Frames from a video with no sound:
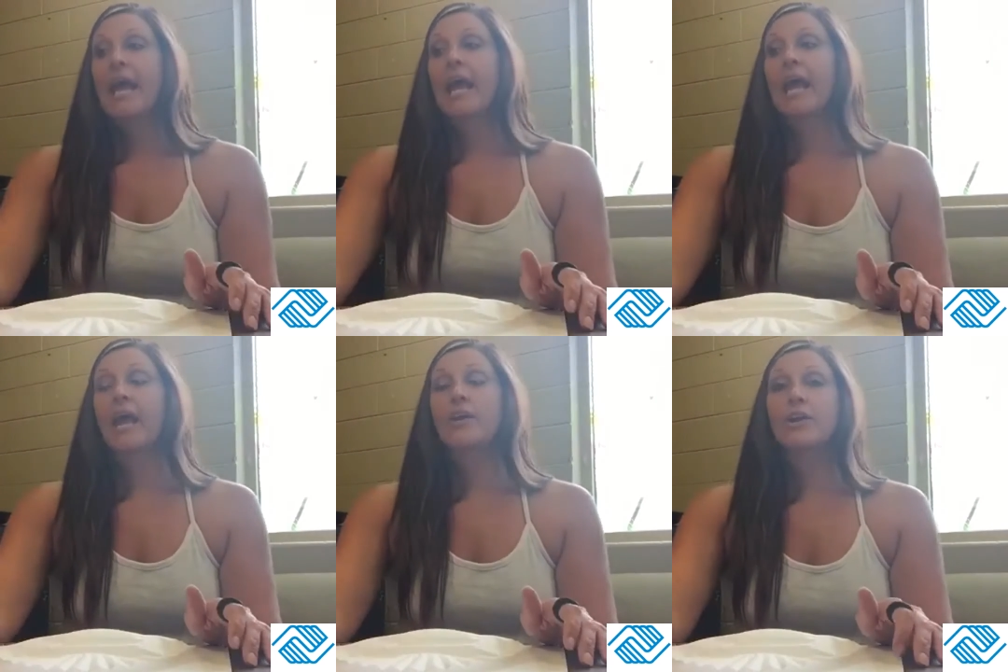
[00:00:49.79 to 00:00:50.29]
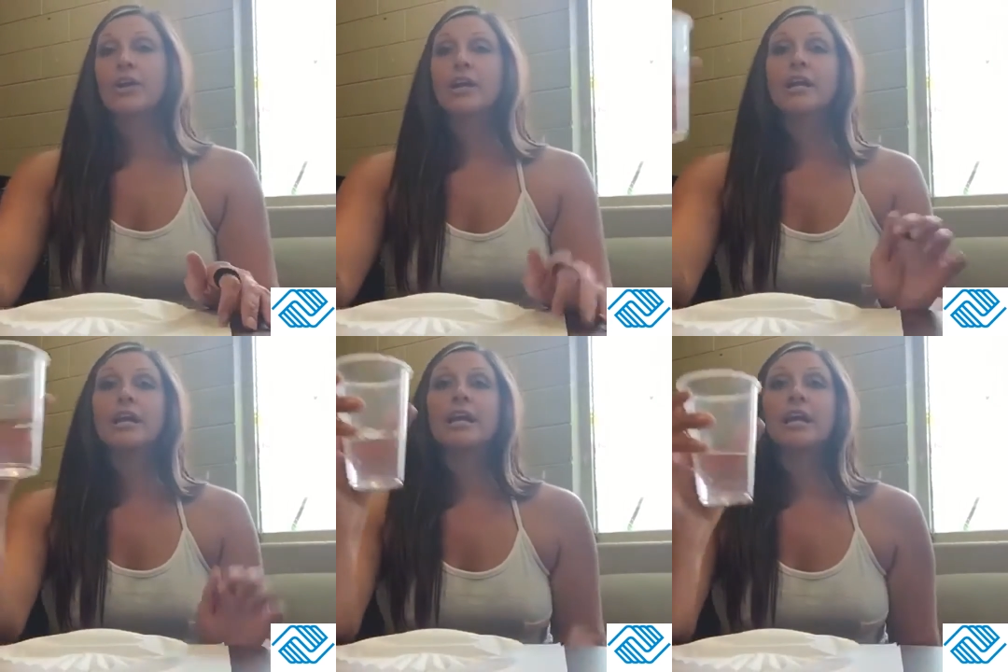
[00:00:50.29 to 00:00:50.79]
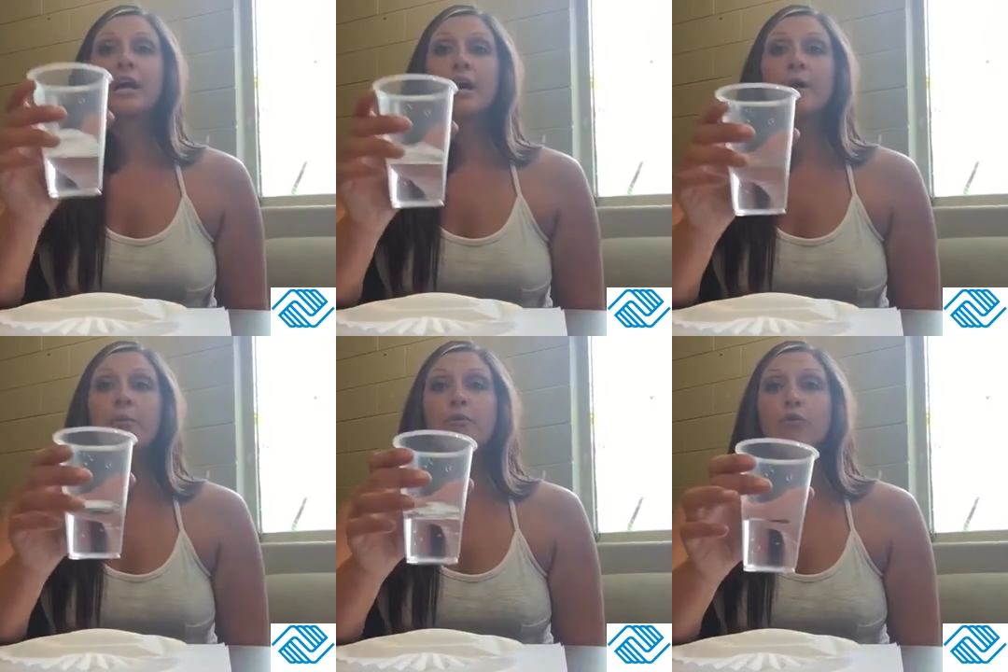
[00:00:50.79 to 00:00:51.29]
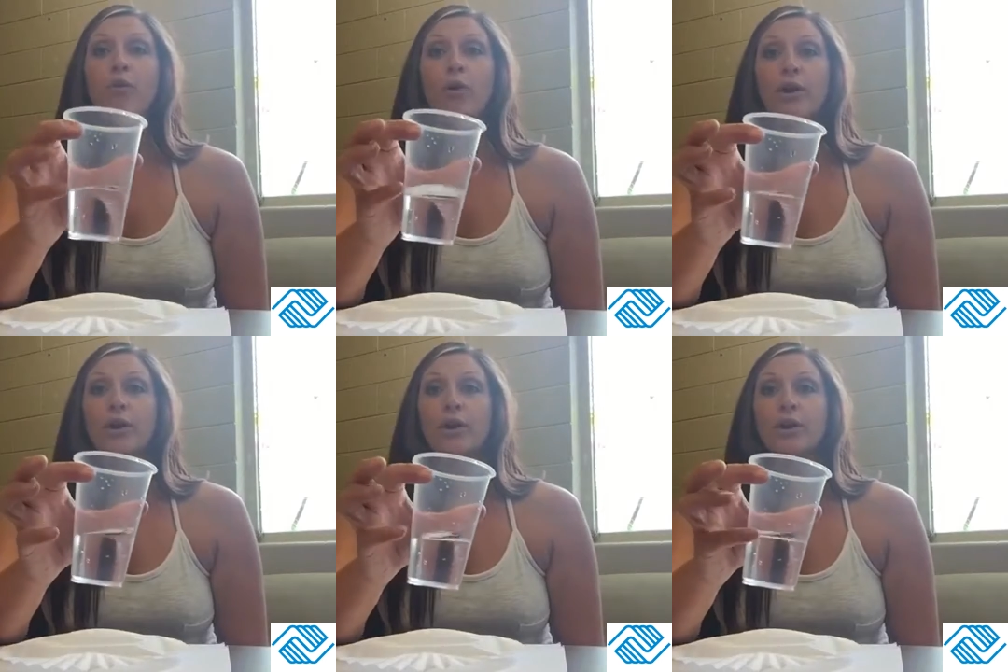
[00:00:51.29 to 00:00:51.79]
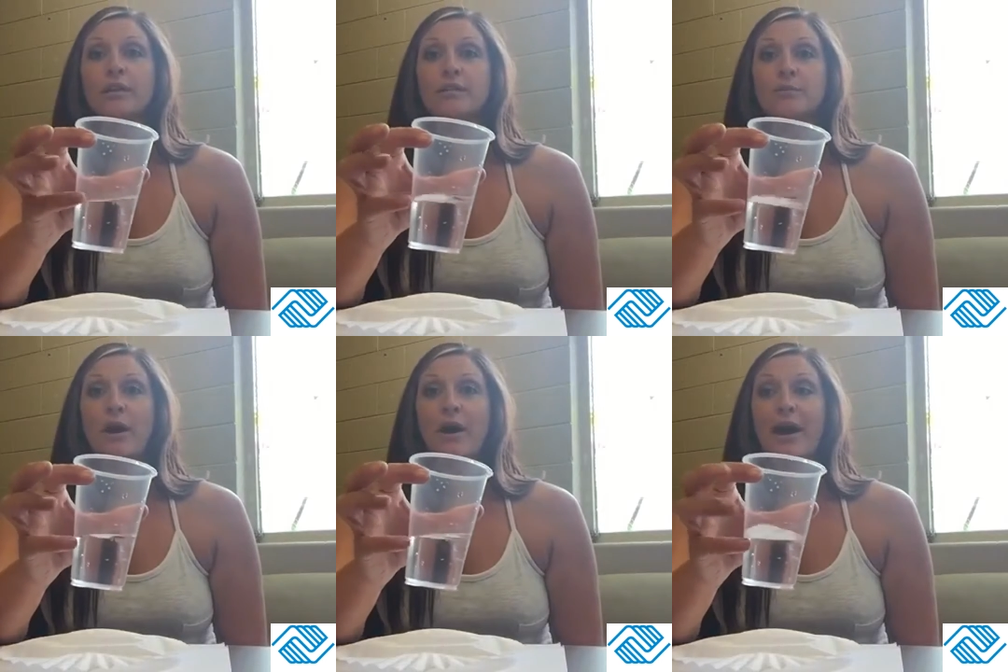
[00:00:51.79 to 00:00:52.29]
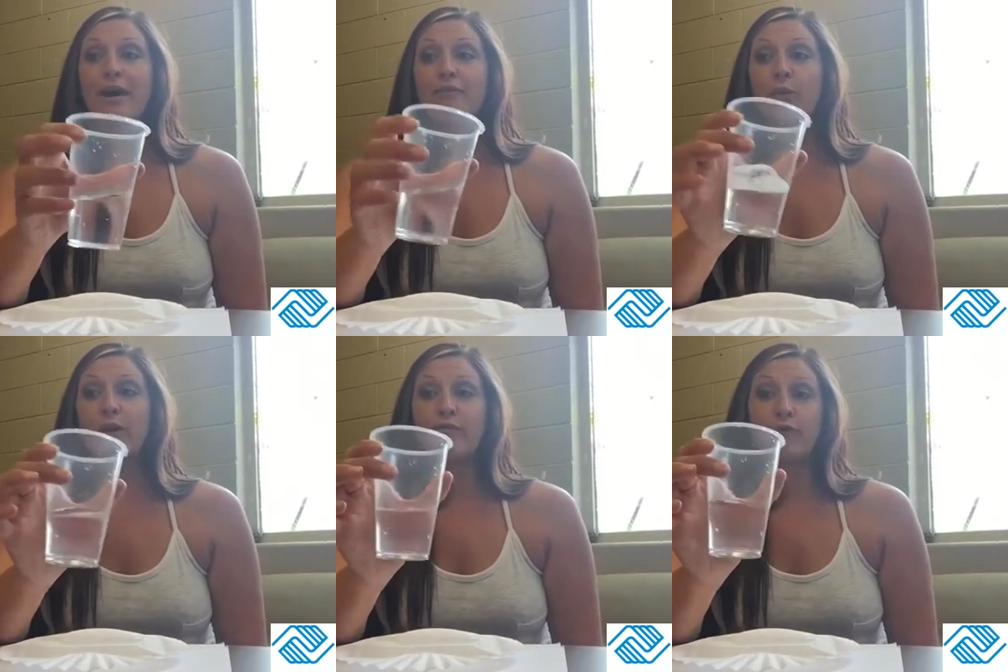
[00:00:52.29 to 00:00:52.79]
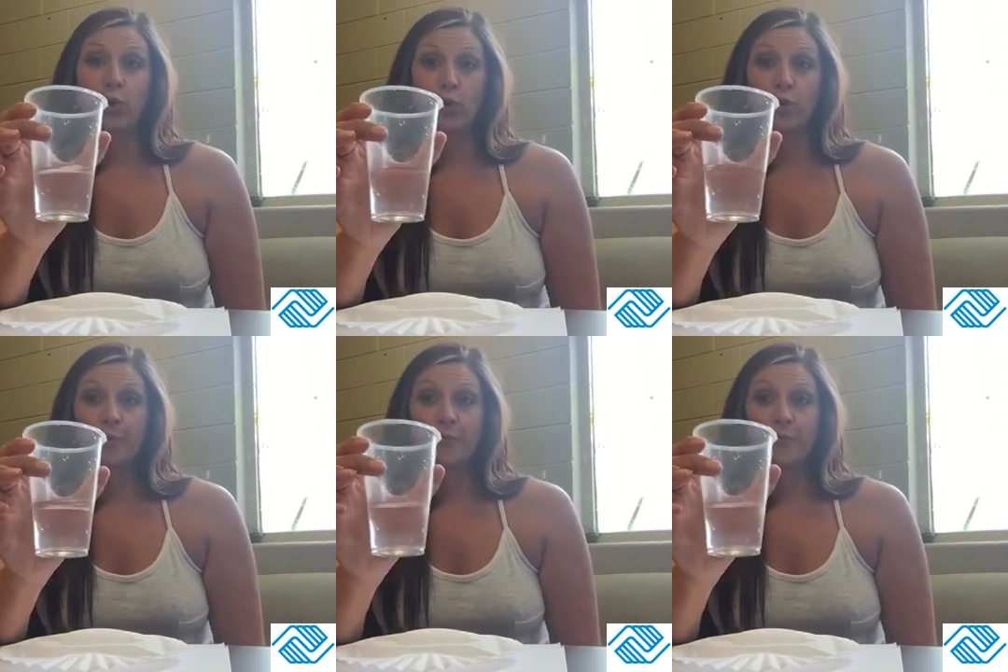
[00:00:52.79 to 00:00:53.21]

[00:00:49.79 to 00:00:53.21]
And you're going to need a cup of water that's about halfway full.